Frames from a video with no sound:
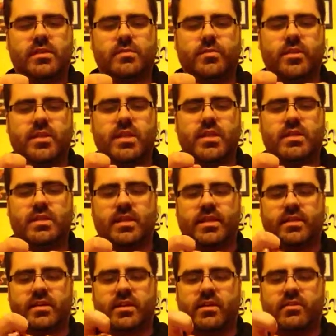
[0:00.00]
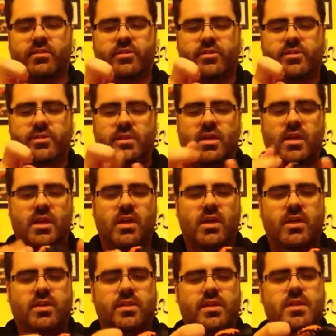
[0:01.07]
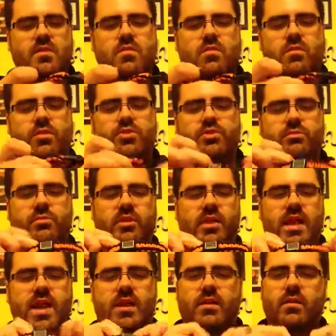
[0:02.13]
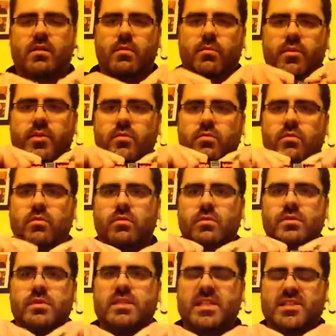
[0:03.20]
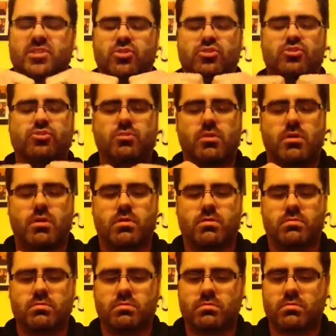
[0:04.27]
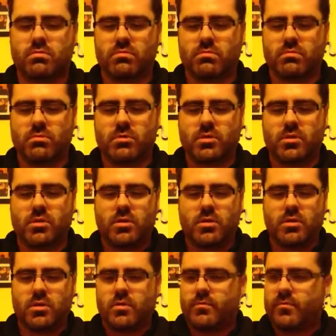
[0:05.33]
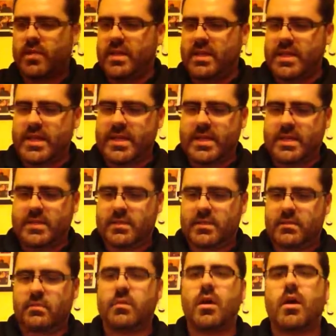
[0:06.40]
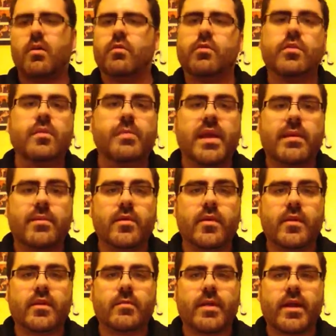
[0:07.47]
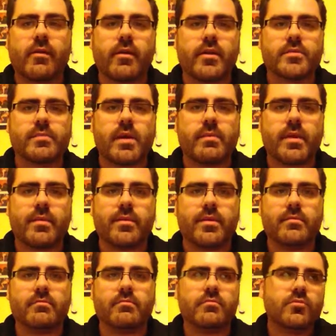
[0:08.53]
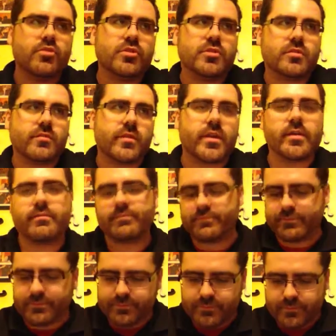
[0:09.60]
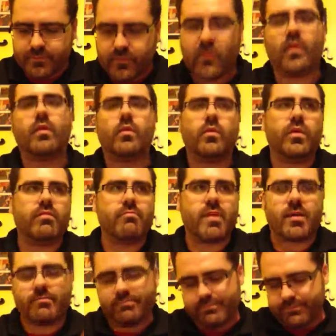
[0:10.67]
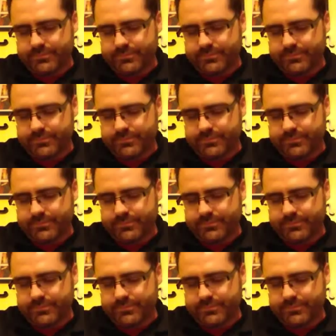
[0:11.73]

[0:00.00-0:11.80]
It's pretty neat. I like the colors. The orange and black, pretty cool. It's nice and strong. I like it. Oh, the baby here in the background is my baby. She's over there with Mom.